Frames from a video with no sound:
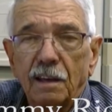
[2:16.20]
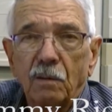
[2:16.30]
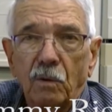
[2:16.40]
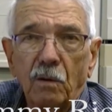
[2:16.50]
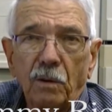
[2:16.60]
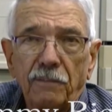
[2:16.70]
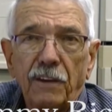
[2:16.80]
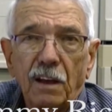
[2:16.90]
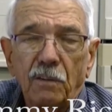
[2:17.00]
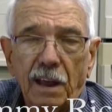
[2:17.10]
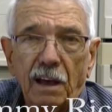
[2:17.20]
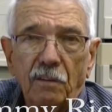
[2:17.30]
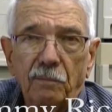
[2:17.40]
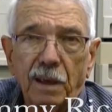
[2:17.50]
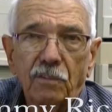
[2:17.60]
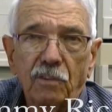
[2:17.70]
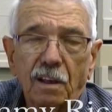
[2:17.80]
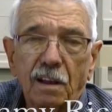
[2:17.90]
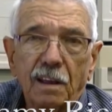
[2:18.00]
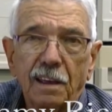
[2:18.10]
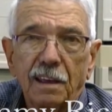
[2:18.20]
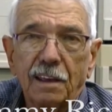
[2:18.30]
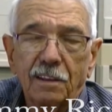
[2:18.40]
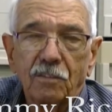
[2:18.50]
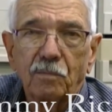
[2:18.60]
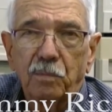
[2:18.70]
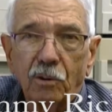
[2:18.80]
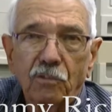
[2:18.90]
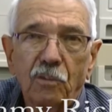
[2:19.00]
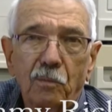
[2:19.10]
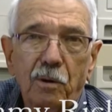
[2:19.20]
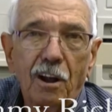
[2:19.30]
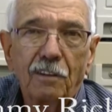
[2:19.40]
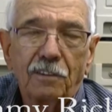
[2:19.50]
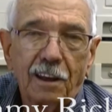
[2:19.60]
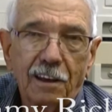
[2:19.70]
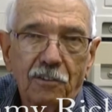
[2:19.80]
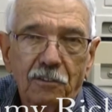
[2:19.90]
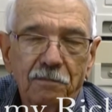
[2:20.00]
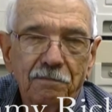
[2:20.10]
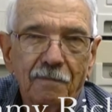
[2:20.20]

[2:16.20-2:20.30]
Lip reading: what we found out basically is personal politics.